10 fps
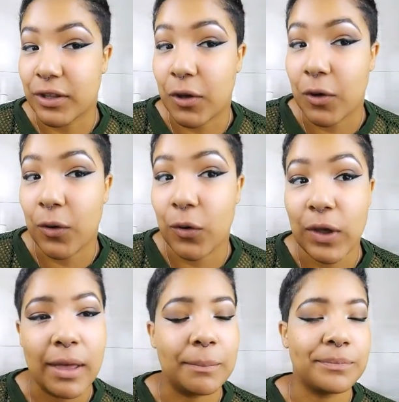
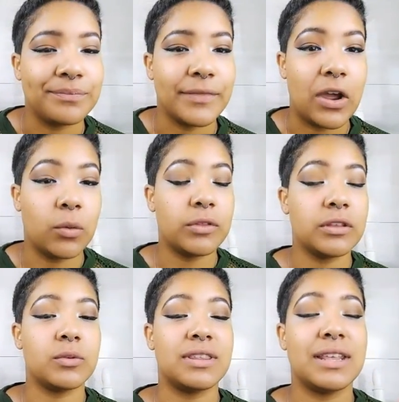So yeah, I hope
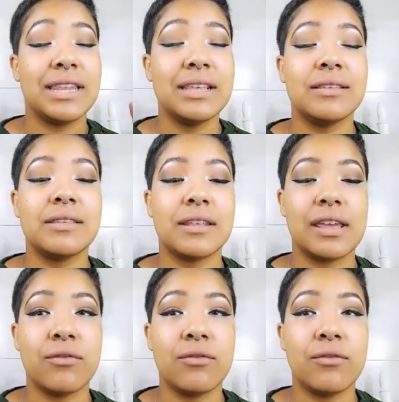this was at least